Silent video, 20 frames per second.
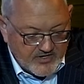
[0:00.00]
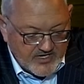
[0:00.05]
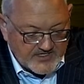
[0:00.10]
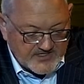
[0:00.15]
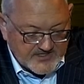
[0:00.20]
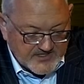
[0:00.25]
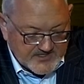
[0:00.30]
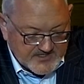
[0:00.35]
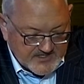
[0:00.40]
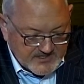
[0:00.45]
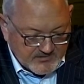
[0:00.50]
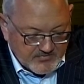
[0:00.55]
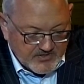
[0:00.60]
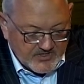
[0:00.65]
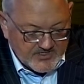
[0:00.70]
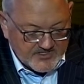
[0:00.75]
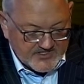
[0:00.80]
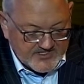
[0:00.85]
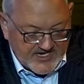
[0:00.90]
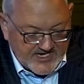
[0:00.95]
It's as simple
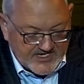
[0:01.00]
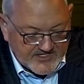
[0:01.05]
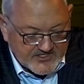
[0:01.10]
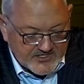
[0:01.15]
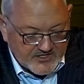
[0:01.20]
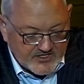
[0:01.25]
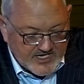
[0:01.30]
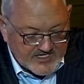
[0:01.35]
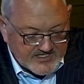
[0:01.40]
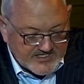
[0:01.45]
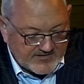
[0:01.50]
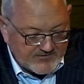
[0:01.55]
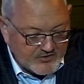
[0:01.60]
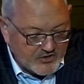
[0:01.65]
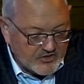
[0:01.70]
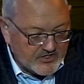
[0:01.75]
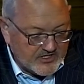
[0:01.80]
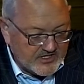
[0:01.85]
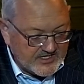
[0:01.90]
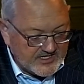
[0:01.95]
as that. So let's have a
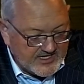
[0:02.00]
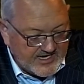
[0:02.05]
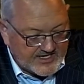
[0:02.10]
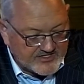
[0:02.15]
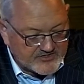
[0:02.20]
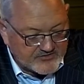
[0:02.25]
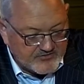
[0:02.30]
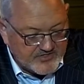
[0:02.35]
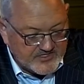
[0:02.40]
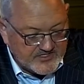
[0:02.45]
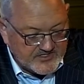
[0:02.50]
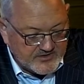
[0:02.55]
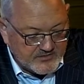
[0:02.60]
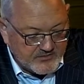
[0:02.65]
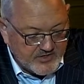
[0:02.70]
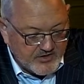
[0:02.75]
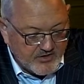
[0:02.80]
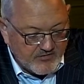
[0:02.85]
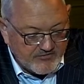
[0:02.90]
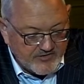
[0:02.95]
look at the categories that
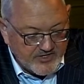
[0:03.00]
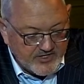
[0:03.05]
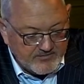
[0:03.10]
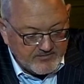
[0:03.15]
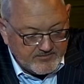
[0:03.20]
we offer.